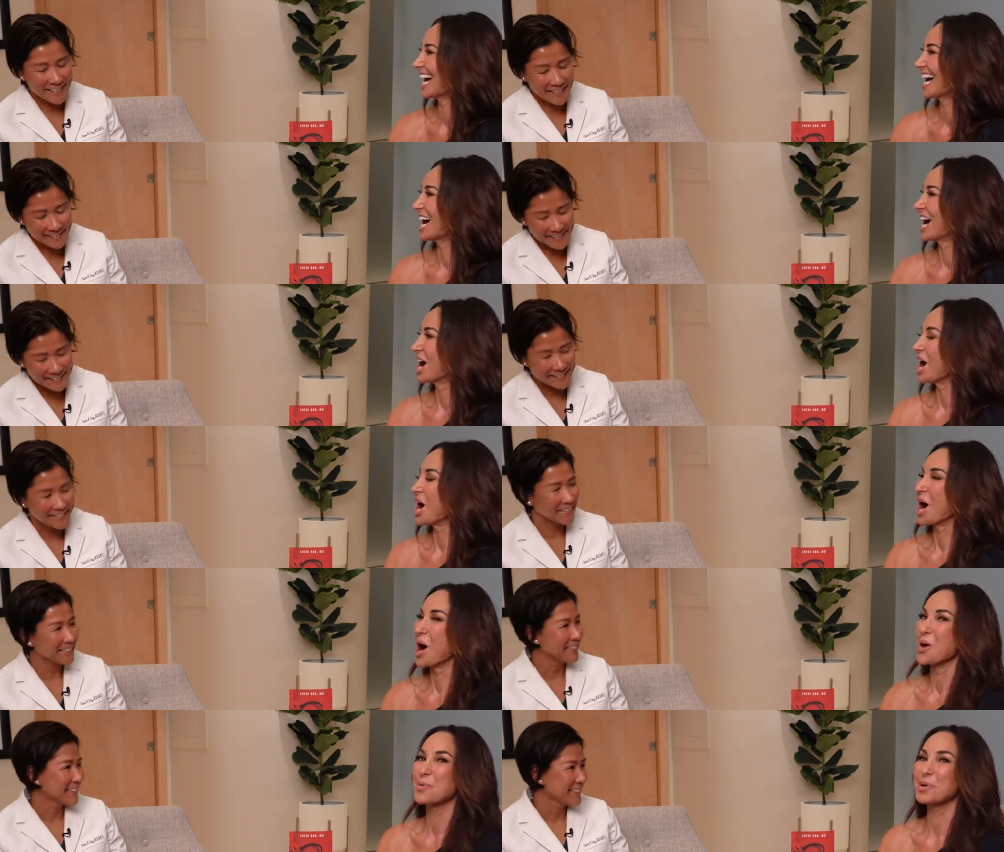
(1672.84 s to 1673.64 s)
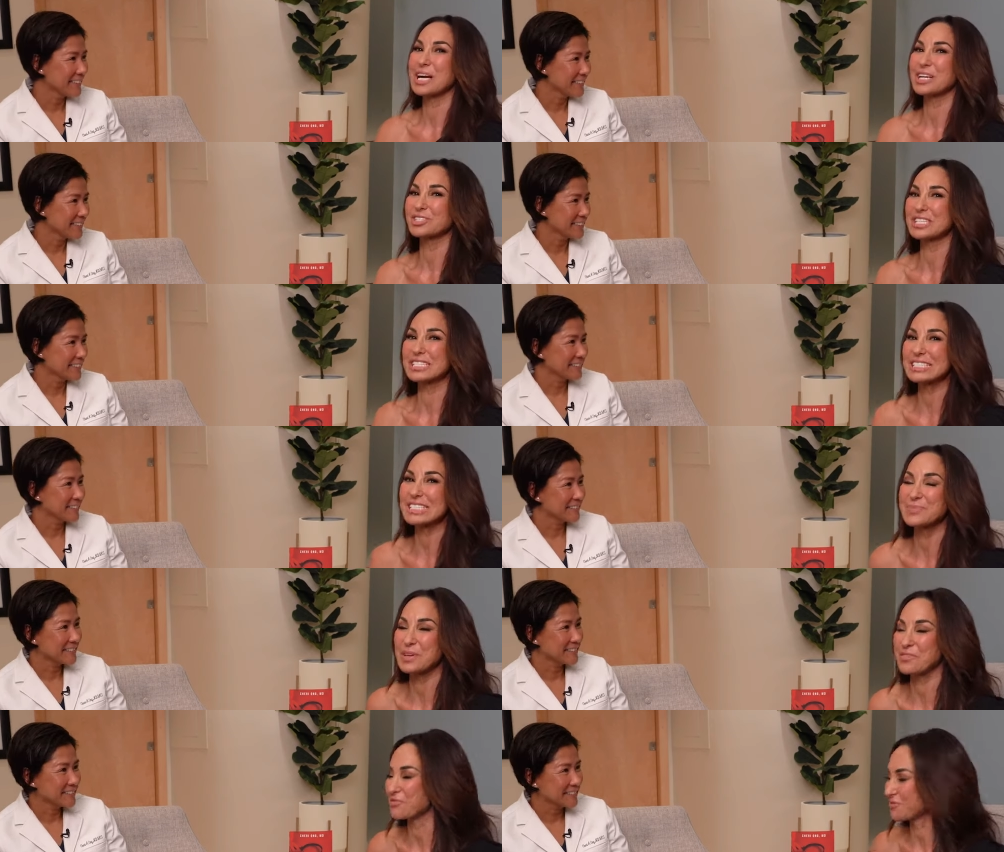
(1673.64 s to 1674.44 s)
Speaker 1: yes. Well, gosh, this
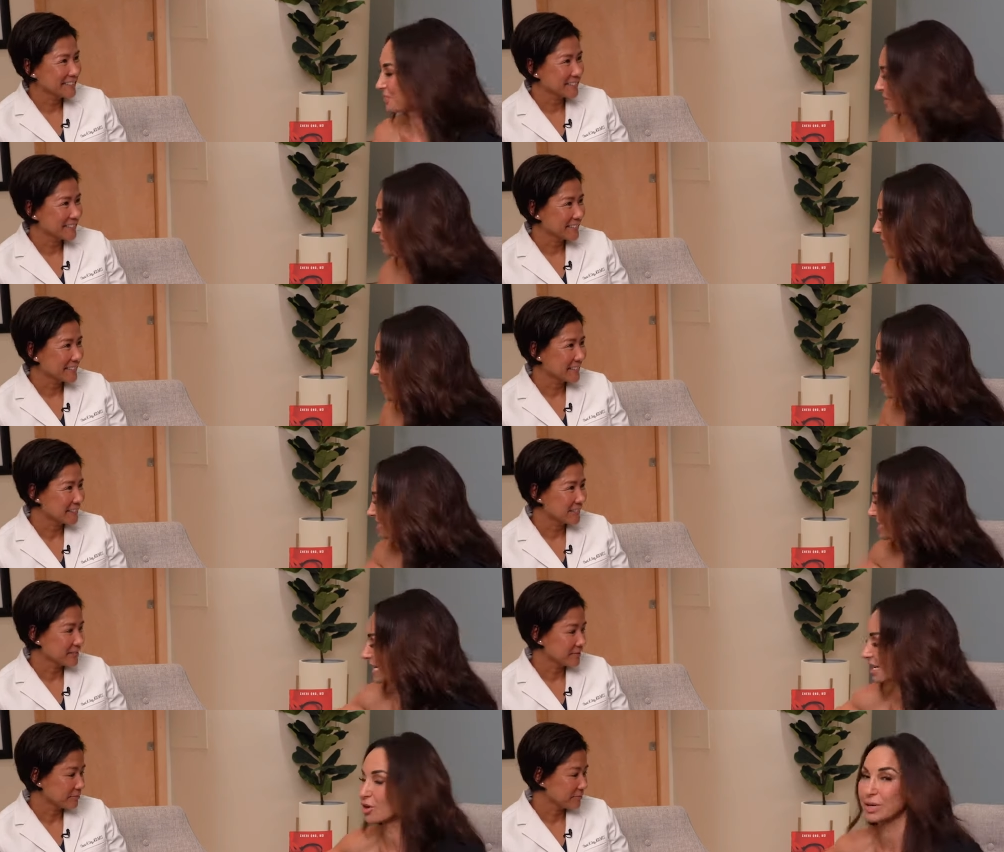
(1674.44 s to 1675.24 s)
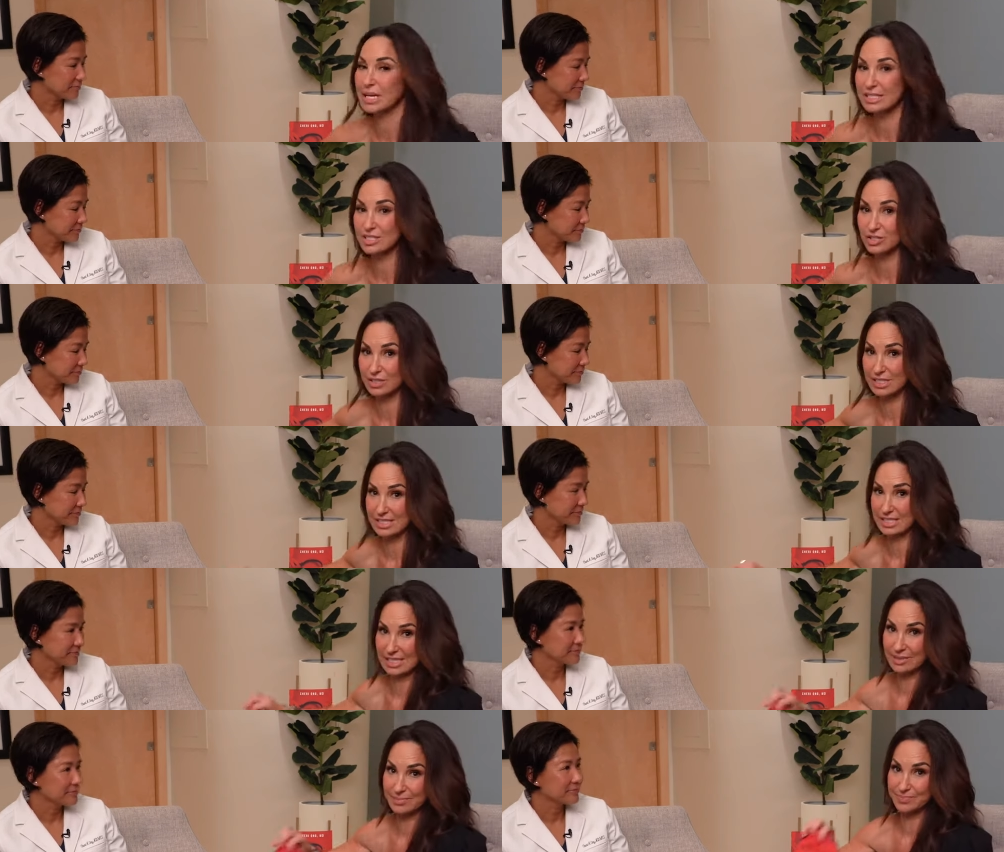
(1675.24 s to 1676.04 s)
has been fascinating. Okay, so
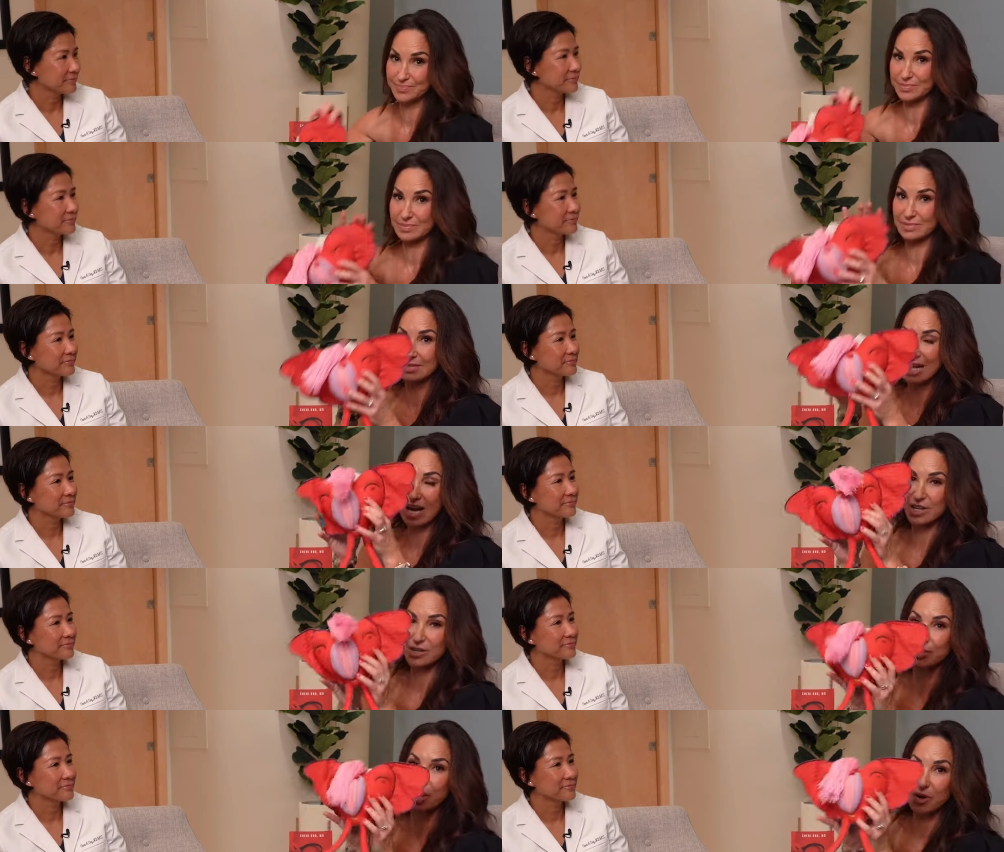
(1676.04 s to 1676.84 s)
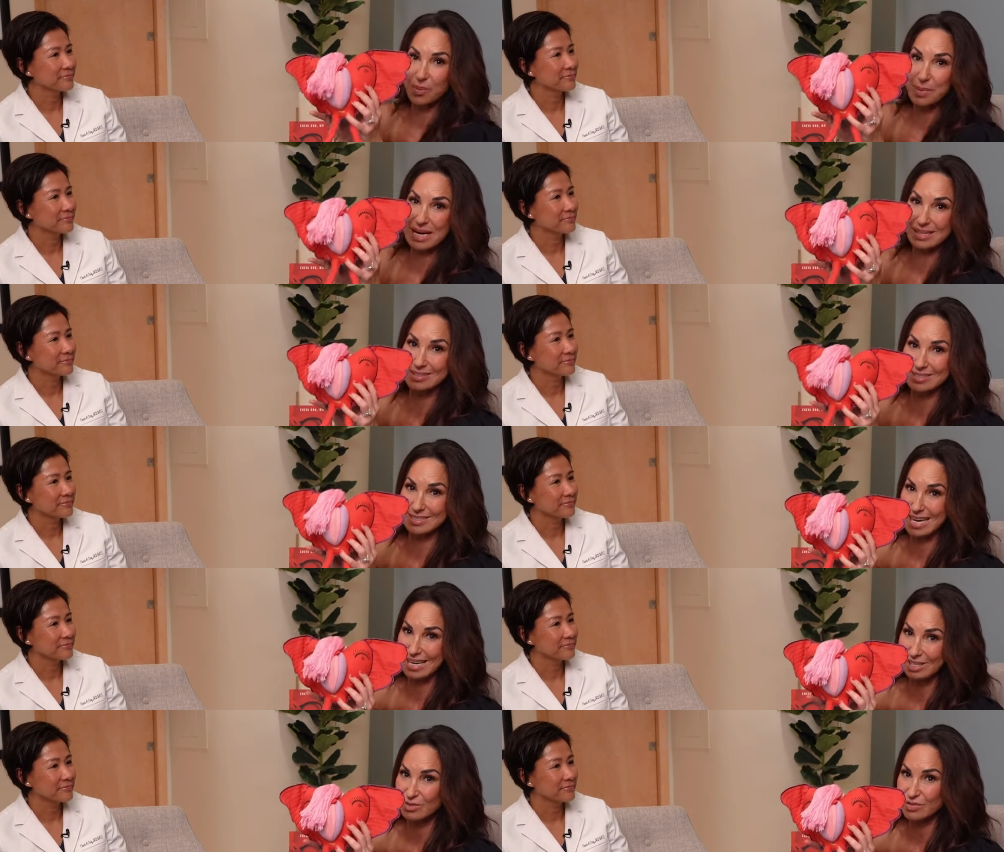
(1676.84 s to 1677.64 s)
listen now you know about
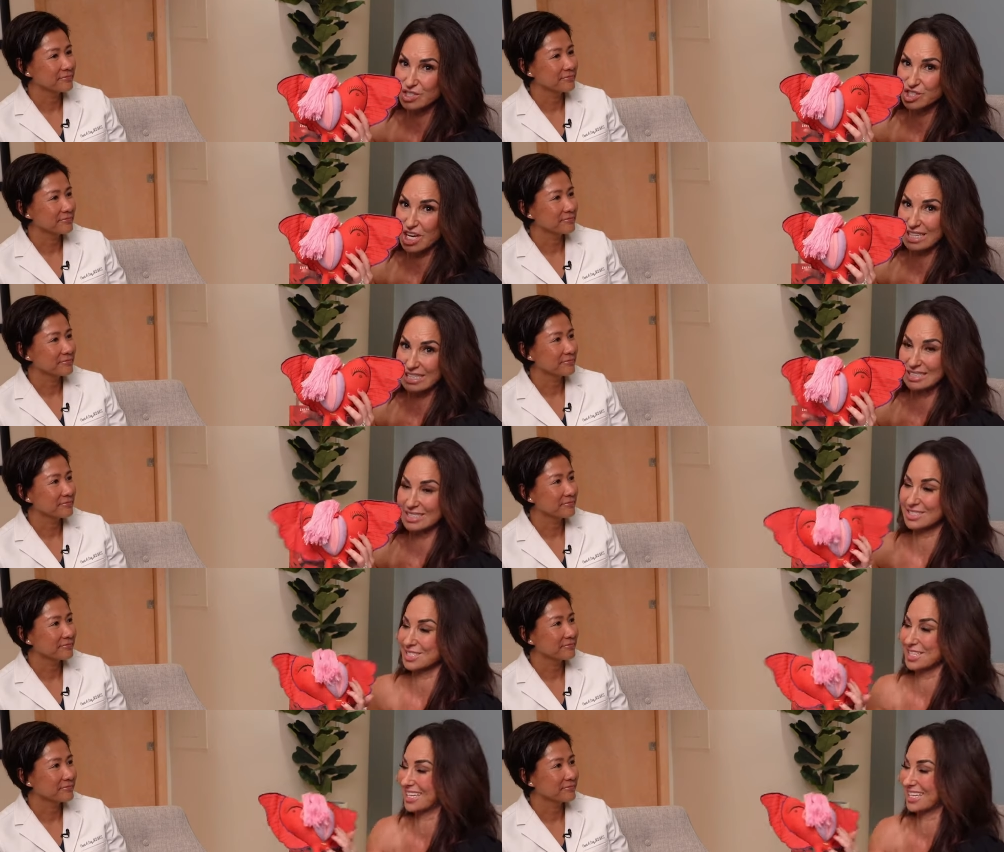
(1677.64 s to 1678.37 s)
designer vaginas.